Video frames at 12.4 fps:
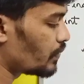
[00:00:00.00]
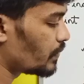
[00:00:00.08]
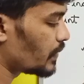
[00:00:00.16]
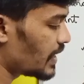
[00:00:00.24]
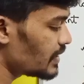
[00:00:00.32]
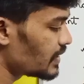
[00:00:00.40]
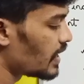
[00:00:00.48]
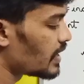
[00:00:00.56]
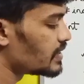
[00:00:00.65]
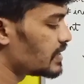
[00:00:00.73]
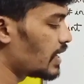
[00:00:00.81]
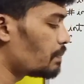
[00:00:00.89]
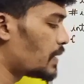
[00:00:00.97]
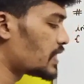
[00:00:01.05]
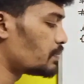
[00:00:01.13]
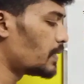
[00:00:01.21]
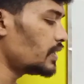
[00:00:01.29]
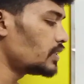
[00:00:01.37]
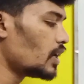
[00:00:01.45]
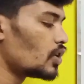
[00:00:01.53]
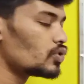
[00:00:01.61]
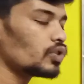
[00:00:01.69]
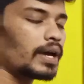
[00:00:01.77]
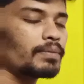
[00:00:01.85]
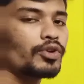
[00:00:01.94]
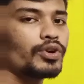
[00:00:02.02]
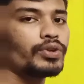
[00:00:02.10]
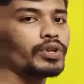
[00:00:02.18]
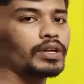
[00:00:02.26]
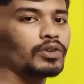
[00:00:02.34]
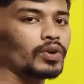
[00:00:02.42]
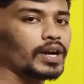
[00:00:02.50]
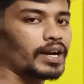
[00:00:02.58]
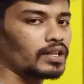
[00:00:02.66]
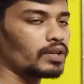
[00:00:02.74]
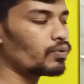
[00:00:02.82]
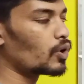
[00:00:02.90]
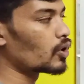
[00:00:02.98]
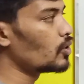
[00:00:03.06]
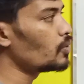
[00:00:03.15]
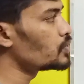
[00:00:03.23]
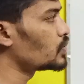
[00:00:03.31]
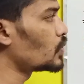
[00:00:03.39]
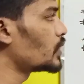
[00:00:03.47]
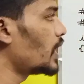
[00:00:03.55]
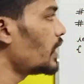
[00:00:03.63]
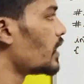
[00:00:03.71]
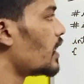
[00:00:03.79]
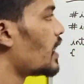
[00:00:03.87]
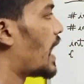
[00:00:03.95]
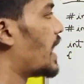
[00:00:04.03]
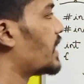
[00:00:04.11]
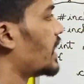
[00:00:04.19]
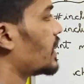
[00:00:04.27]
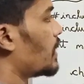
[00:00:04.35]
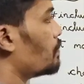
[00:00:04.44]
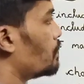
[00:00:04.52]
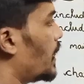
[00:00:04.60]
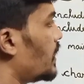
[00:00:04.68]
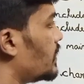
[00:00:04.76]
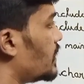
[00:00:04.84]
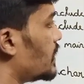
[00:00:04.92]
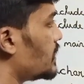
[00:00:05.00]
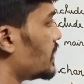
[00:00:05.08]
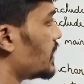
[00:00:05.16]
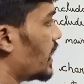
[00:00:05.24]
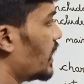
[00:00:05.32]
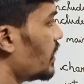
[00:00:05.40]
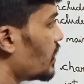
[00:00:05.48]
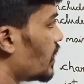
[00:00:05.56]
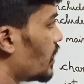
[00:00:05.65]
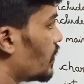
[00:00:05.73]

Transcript: of s, j plus plus. So I am going to include another for loop so that I can compare this a